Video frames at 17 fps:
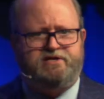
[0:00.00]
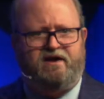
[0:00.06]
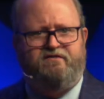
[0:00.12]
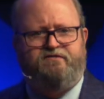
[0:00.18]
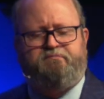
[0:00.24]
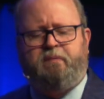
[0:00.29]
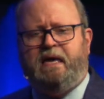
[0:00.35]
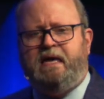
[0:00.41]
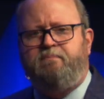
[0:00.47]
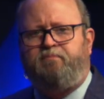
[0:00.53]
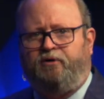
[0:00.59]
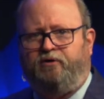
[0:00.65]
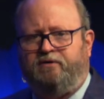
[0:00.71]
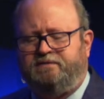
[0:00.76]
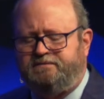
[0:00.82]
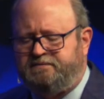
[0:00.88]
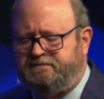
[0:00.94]
of people.
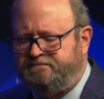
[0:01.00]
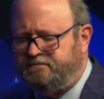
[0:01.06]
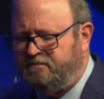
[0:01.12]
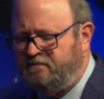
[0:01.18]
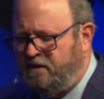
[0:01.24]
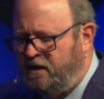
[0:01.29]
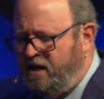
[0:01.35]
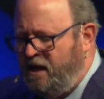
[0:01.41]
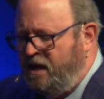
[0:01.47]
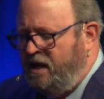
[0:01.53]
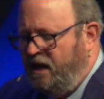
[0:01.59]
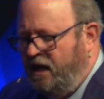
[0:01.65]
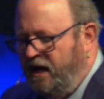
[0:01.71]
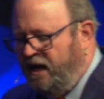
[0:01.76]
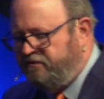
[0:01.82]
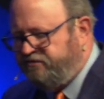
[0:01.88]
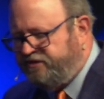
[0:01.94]

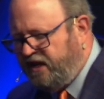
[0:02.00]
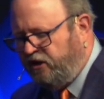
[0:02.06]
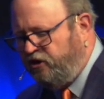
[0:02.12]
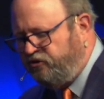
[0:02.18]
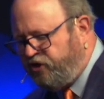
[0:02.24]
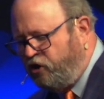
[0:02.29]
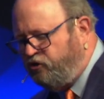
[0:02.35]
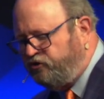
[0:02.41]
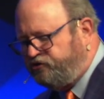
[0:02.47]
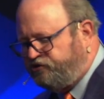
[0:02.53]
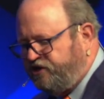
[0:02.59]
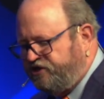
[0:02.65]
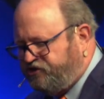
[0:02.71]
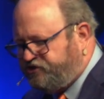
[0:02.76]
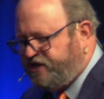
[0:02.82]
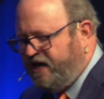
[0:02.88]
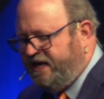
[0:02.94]
There are those
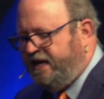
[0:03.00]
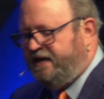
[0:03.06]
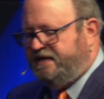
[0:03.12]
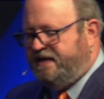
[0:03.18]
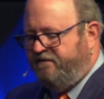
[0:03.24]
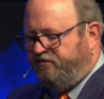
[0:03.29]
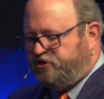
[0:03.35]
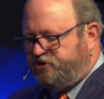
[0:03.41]
that say it never